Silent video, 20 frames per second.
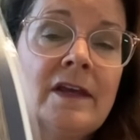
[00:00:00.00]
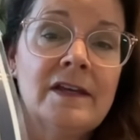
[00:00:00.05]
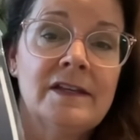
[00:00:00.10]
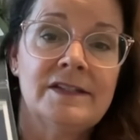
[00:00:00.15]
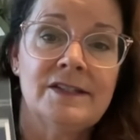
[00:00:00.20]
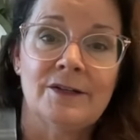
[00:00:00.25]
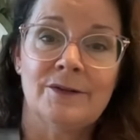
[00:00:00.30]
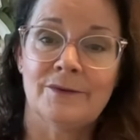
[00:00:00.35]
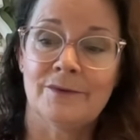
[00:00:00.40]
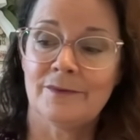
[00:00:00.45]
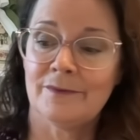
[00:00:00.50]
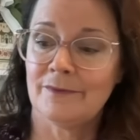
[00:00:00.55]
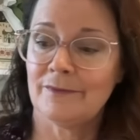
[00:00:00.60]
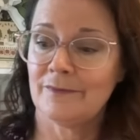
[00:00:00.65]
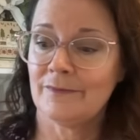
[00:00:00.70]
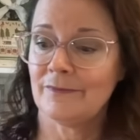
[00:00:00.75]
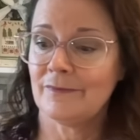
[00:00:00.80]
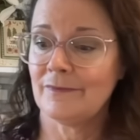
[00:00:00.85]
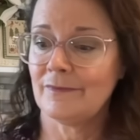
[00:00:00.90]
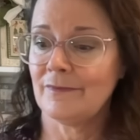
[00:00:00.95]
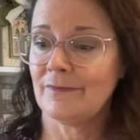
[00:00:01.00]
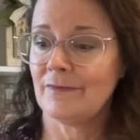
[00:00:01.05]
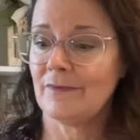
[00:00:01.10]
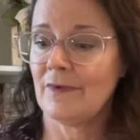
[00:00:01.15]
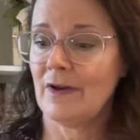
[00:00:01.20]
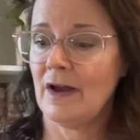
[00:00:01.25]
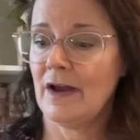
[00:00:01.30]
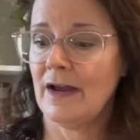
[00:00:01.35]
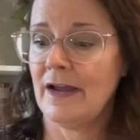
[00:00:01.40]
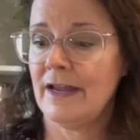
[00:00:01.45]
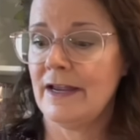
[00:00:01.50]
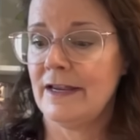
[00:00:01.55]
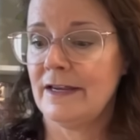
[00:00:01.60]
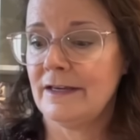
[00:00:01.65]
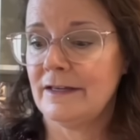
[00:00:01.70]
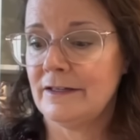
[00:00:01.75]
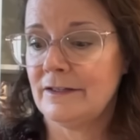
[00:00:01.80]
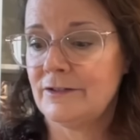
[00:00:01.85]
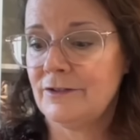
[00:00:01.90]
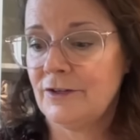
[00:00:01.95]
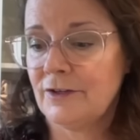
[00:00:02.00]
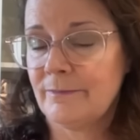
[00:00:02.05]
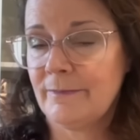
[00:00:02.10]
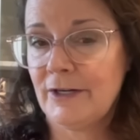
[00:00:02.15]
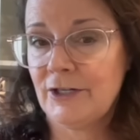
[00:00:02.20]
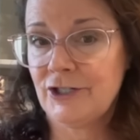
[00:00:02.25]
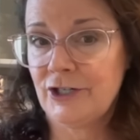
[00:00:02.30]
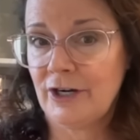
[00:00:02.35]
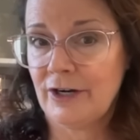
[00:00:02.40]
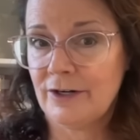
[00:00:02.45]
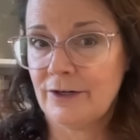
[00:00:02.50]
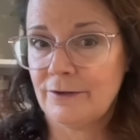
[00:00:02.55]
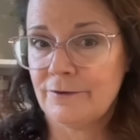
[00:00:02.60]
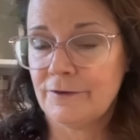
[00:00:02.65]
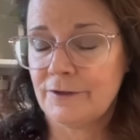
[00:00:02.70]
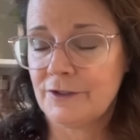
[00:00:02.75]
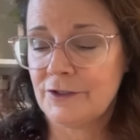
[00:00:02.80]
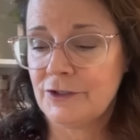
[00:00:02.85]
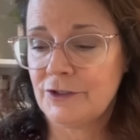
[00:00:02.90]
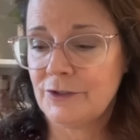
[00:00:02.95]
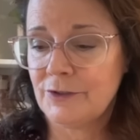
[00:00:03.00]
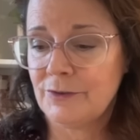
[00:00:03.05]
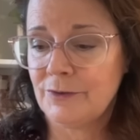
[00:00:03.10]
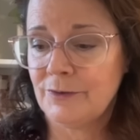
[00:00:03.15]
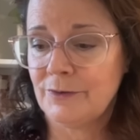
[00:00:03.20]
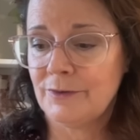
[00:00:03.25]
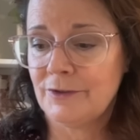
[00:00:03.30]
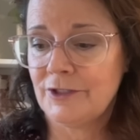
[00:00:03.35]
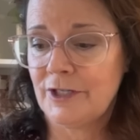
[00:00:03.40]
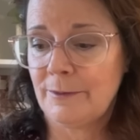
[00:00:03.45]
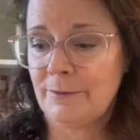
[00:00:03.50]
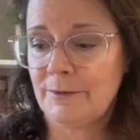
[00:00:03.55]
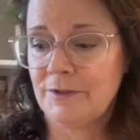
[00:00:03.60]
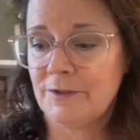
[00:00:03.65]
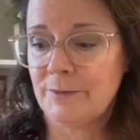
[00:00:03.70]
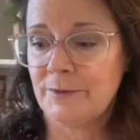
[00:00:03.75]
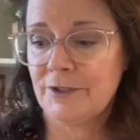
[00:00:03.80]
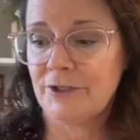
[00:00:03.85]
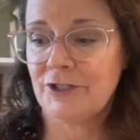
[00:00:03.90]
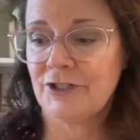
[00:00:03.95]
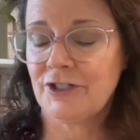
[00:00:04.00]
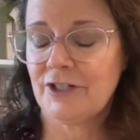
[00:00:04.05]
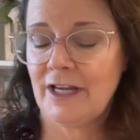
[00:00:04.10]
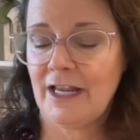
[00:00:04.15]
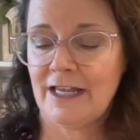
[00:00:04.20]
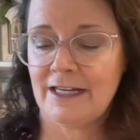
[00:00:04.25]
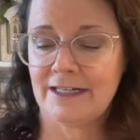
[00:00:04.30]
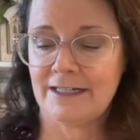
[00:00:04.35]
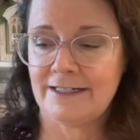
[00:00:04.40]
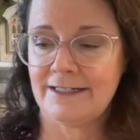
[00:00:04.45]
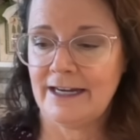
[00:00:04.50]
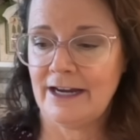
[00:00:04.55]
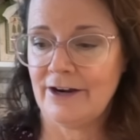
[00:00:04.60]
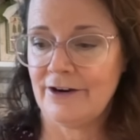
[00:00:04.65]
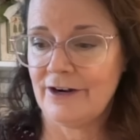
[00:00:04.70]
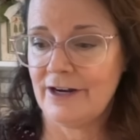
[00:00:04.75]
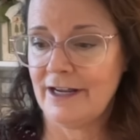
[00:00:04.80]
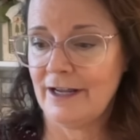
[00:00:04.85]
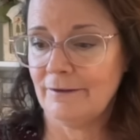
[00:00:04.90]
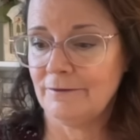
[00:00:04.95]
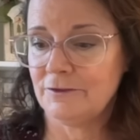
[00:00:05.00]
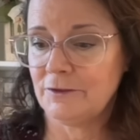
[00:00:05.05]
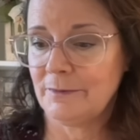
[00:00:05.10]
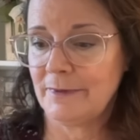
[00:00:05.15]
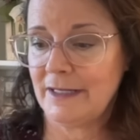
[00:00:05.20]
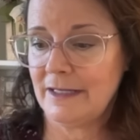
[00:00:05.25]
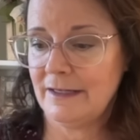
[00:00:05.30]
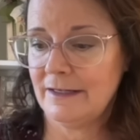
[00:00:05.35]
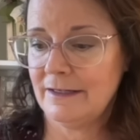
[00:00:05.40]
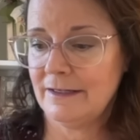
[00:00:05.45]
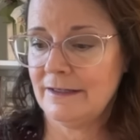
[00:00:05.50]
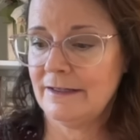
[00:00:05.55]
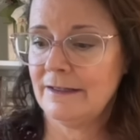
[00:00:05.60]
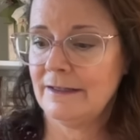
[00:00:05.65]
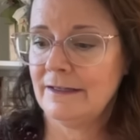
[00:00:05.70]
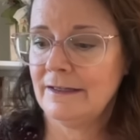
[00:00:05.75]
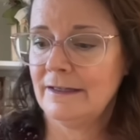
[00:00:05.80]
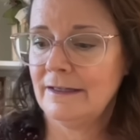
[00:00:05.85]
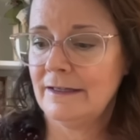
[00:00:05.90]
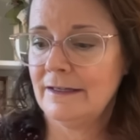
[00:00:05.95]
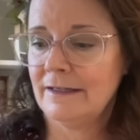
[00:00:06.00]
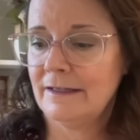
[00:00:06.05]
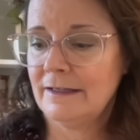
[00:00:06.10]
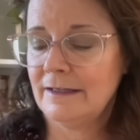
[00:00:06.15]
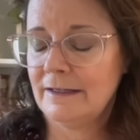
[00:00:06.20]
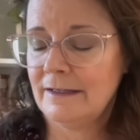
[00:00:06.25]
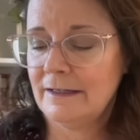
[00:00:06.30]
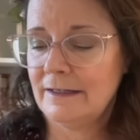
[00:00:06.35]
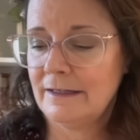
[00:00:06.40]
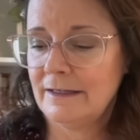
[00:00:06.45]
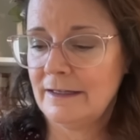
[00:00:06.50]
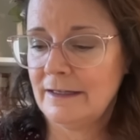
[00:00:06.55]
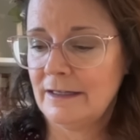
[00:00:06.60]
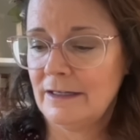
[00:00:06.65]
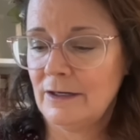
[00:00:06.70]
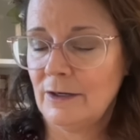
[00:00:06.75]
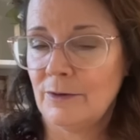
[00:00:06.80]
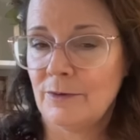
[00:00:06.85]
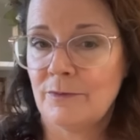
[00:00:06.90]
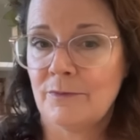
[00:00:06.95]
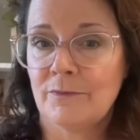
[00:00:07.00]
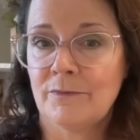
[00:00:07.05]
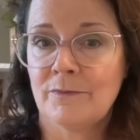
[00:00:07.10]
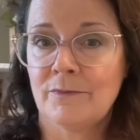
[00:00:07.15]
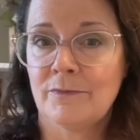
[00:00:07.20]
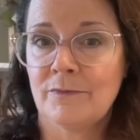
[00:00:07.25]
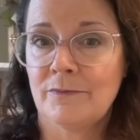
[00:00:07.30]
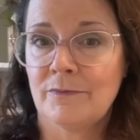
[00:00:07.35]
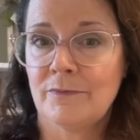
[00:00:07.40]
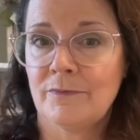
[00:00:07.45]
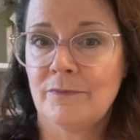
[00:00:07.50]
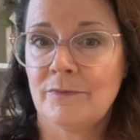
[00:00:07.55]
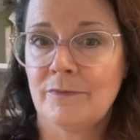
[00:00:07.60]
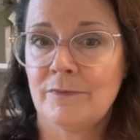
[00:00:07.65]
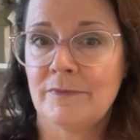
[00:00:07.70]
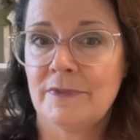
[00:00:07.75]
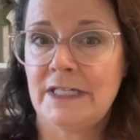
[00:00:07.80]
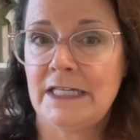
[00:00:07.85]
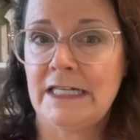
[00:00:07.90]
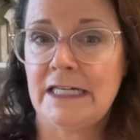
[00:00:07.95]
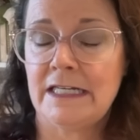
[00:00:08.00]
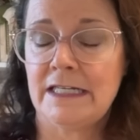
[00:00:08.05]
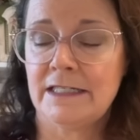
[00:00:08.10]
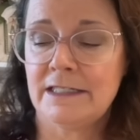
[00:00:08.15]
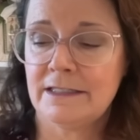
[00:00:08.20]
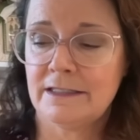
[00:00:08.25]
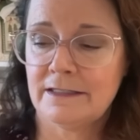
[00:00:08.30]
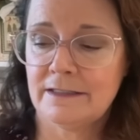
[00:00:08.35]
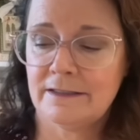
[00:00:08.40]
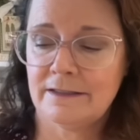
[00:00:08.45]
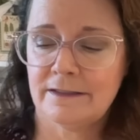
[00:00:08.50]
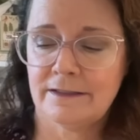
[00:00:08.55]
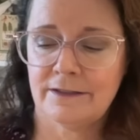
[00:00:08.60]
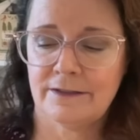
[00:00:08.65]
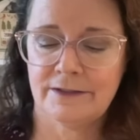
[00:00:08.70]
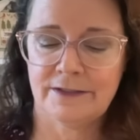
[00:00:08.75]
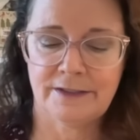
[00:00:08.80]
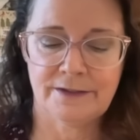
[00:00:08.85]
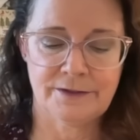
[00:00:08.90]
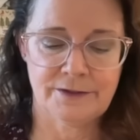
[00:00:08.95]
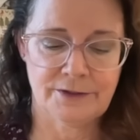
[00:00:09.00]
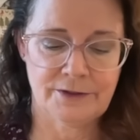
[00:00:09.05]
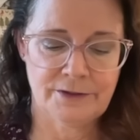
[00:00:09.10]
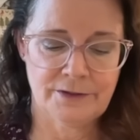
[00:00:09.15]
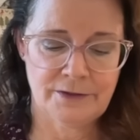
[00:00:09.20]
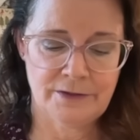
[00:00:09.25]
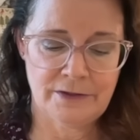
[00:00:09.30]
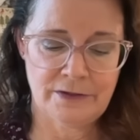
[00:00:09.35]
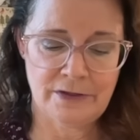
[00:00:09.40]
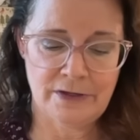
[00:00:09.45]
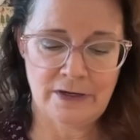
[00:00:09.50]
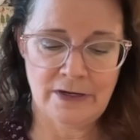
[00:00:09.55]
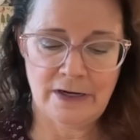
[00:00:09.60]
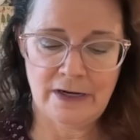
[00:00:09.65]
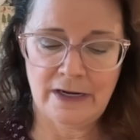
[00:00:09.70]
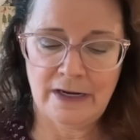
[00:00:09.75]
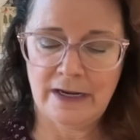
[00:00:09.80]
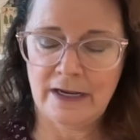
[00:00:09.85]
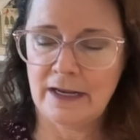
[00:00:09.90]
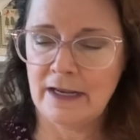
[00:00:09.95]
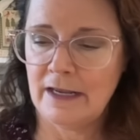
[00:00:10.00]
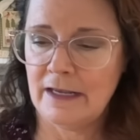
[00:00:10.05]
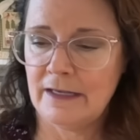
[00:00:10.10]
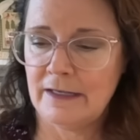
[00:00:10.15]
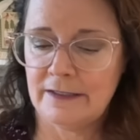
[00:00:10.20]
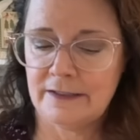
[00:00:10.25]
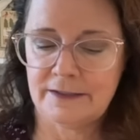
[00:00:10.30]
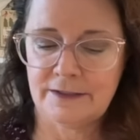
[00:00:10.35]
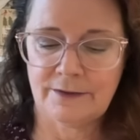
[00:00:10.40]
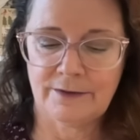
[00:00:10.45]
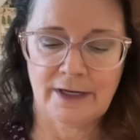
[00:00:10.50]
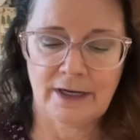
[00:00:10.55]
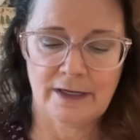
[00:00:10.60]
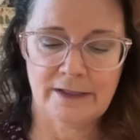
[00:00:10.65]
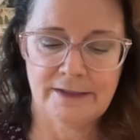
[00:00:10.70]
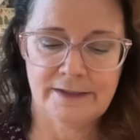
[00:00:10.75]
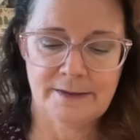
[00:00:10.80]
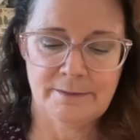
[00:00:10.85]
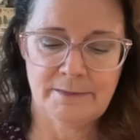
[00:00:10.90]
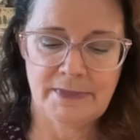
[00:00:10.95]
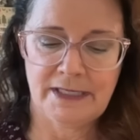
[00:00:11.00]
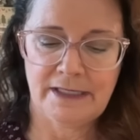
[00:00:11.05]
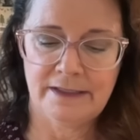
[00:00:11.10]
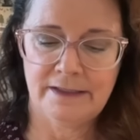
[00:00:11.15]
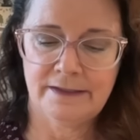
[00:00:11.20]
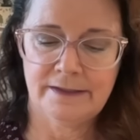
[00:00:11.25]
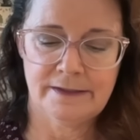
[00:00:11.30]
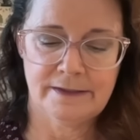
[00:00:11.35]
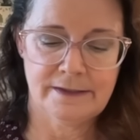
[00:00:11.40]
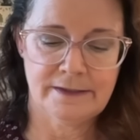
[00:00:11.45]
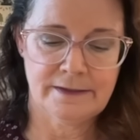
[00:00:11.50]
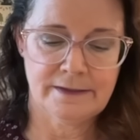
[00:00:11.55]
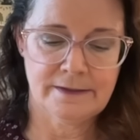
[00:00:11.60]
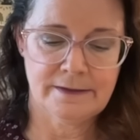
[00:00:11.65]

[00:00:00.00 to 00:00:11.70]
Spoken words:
So I took my chart over to Shepherd's Bush, and Terry helped me. No, Tina, her sister. So I got some beads.